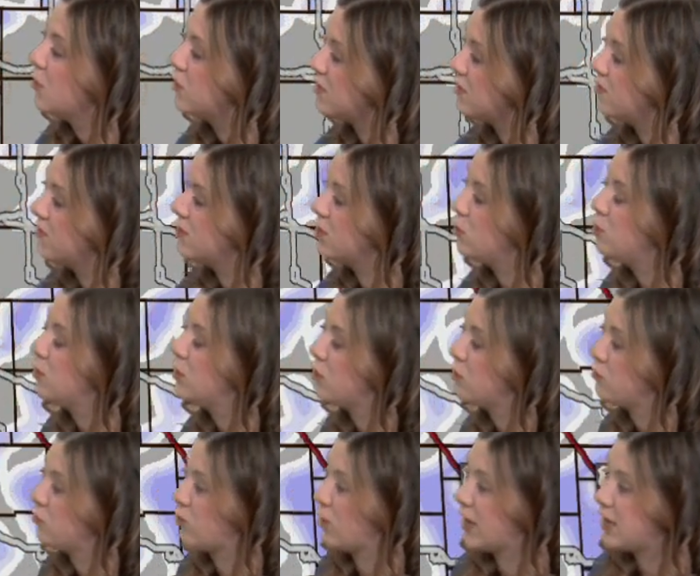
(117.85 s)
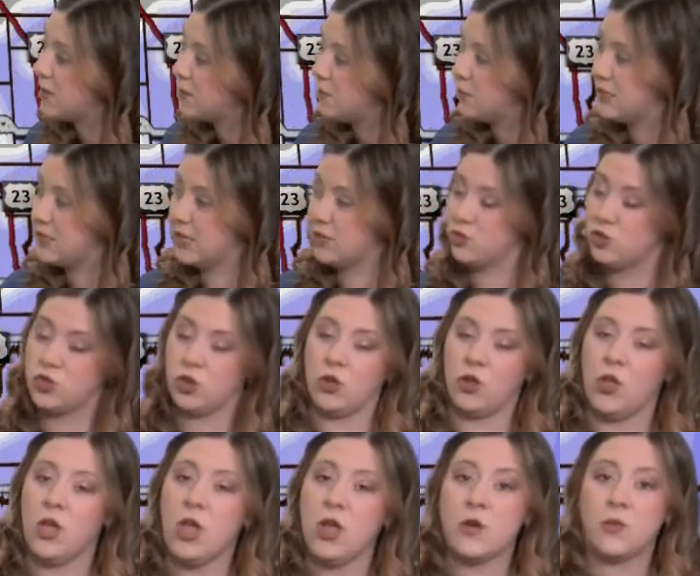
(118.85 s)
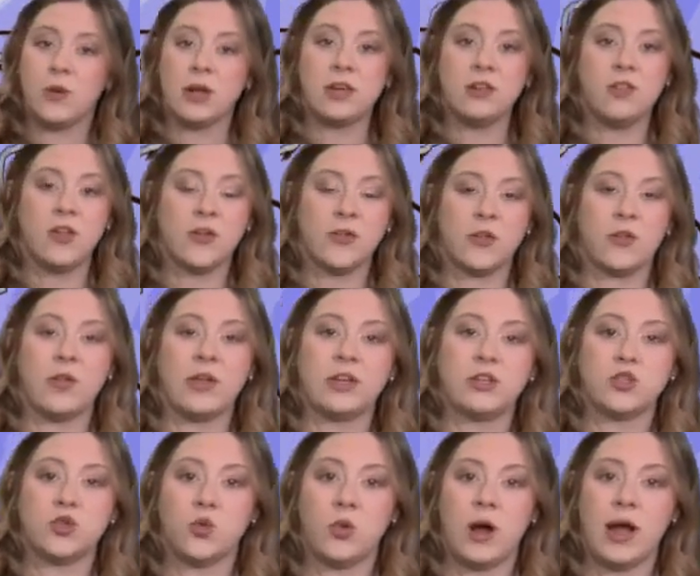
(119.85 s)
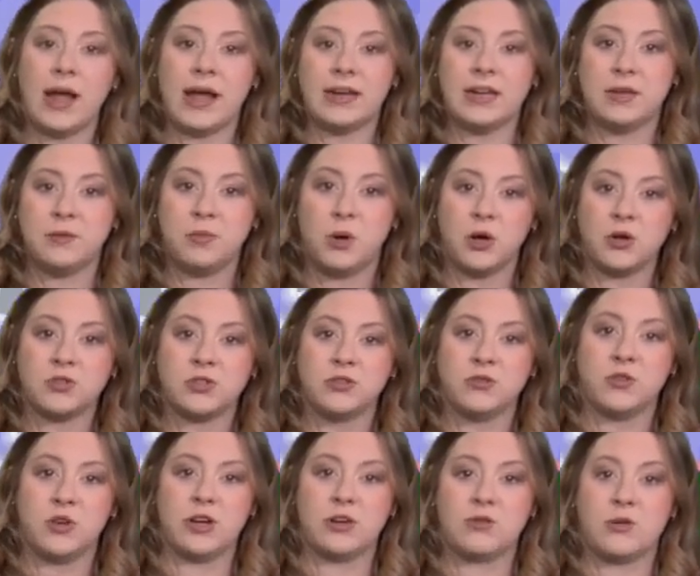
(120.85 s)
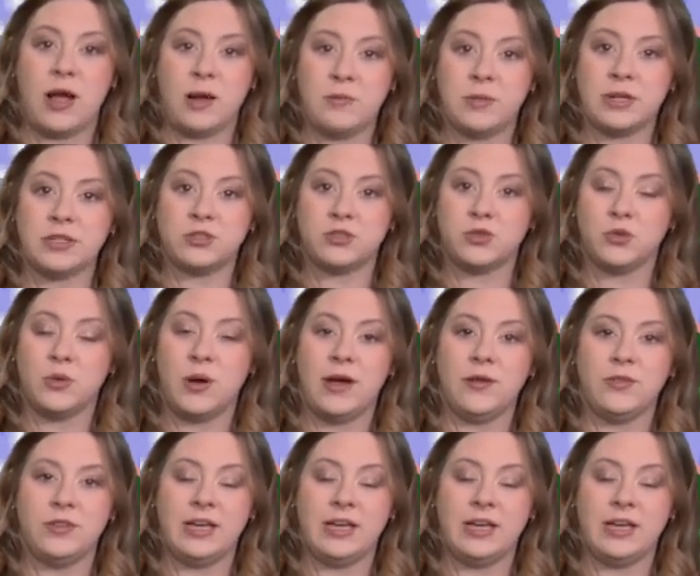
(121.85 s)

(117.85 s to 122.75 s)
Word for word: with a little bit of rain potential right along the lakeshore and in parts of Grand Rapids throughout